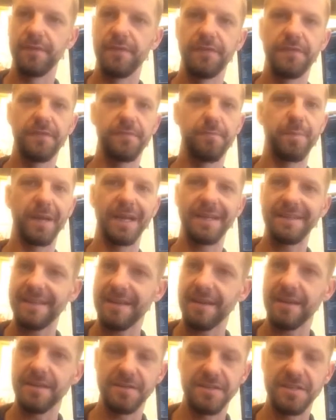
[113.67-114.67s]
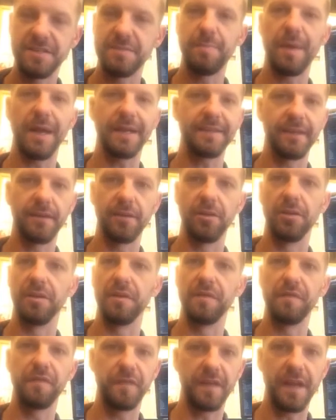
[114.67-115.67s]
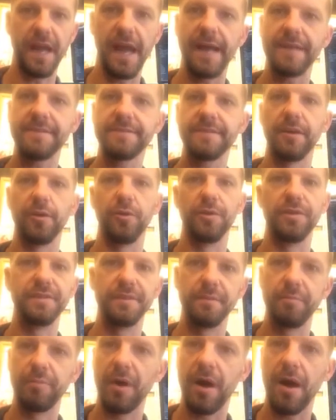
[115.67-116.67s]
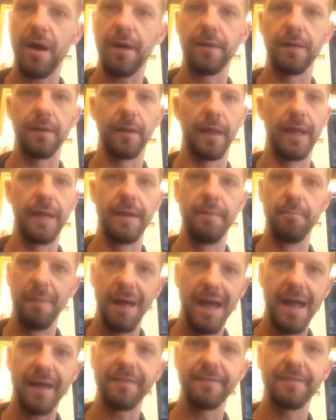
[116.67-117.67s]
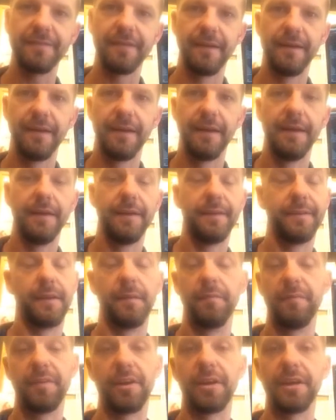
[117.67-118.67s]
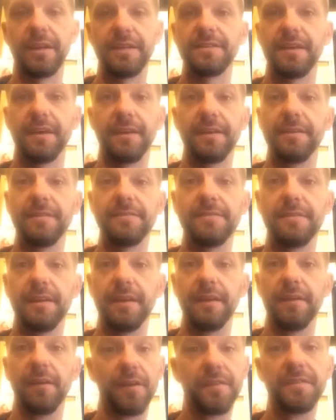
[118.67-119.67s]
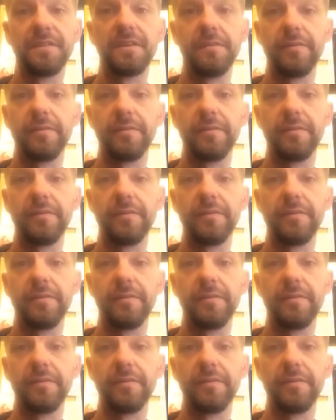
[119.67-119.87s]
spectacle and fiasco and debacle and mess that I'm very excited to see it on